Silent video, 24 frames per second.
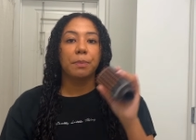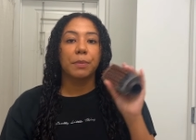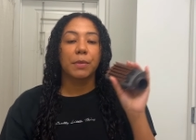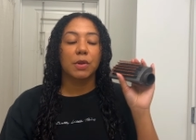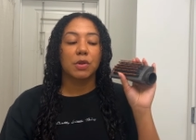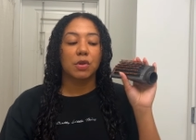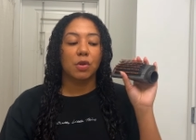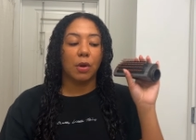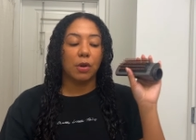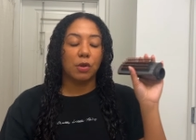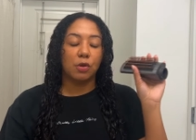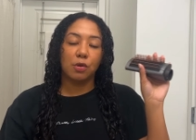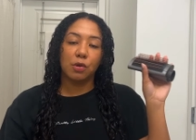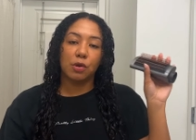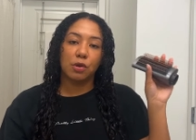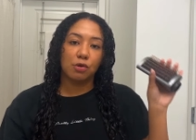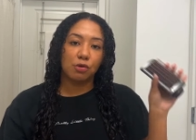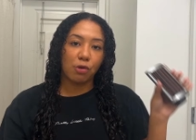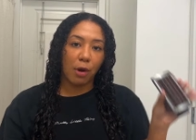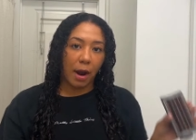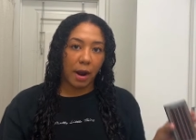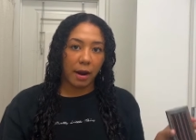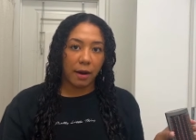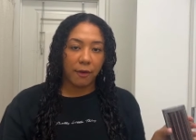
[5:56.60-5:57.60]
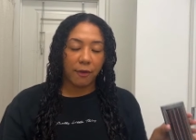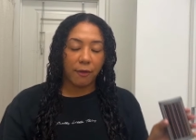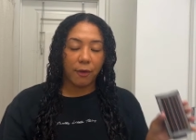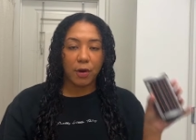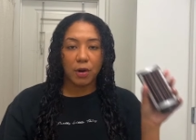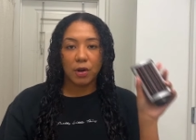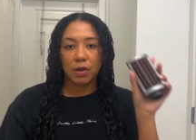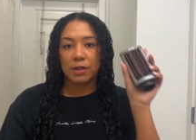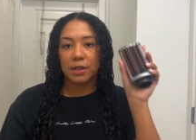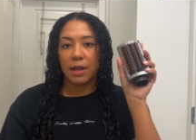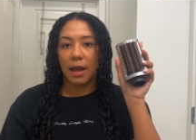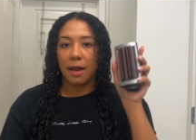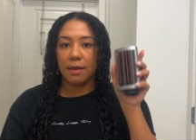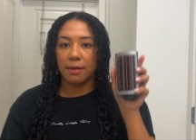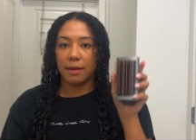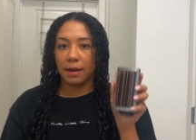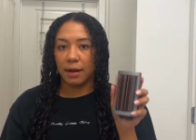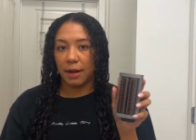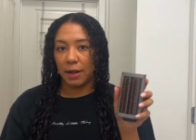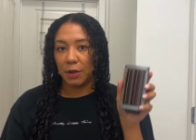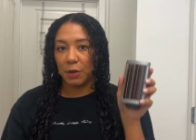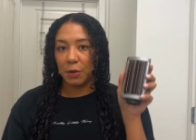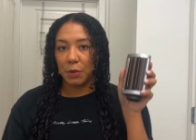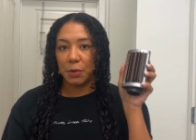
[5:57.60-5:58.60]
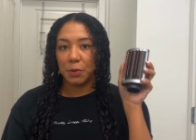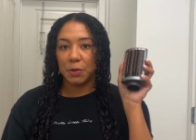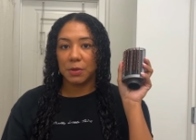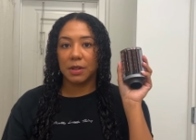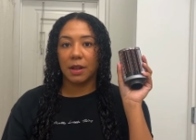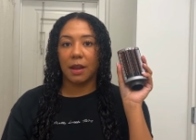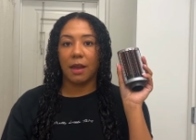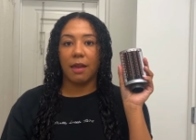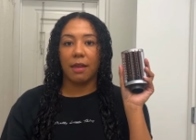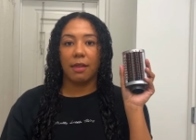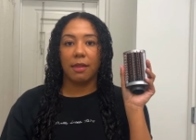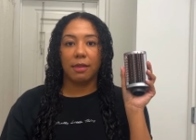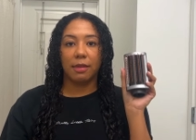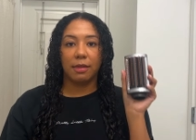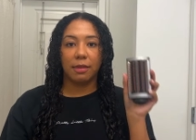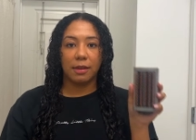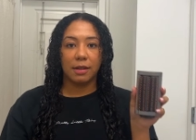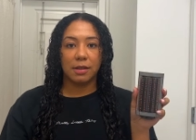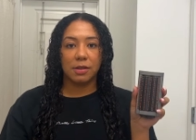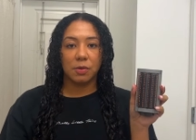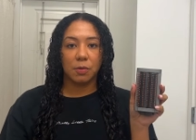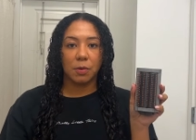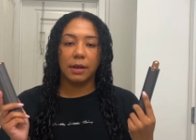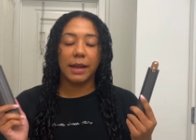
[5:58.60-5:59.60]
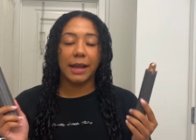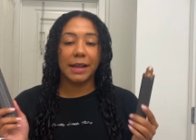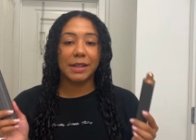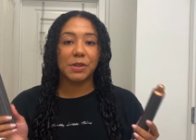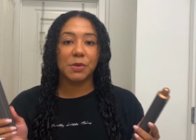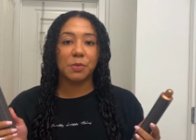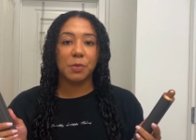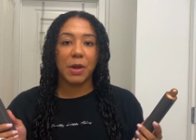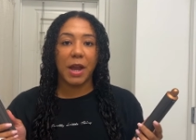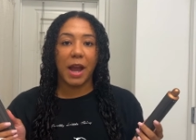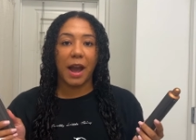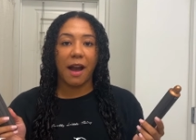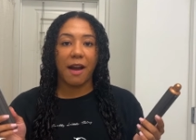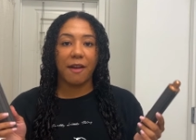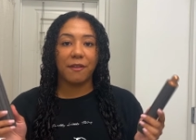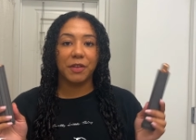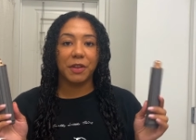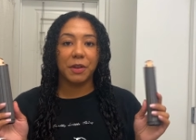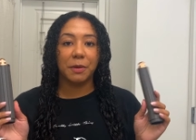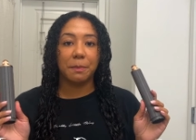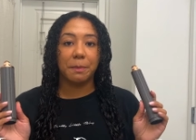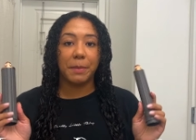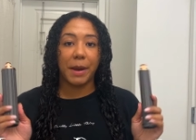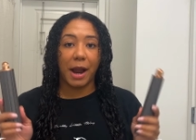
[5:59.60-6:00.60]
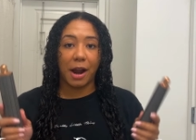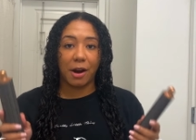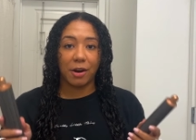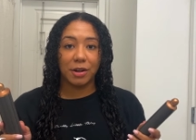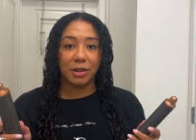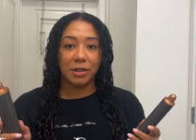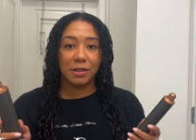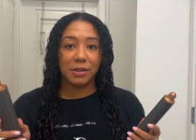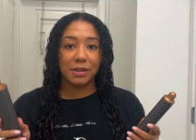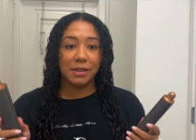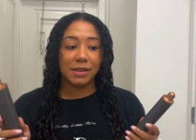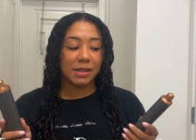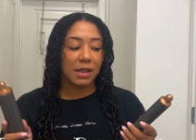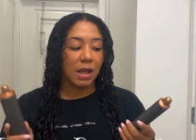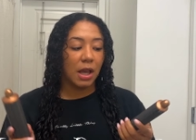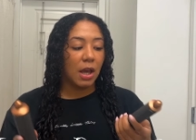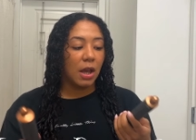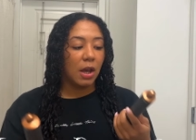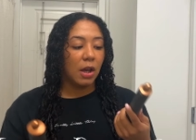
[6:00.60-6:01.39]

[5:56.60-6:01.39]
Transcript: So I do the dryer first, and then I use this one. Next we have the barrels.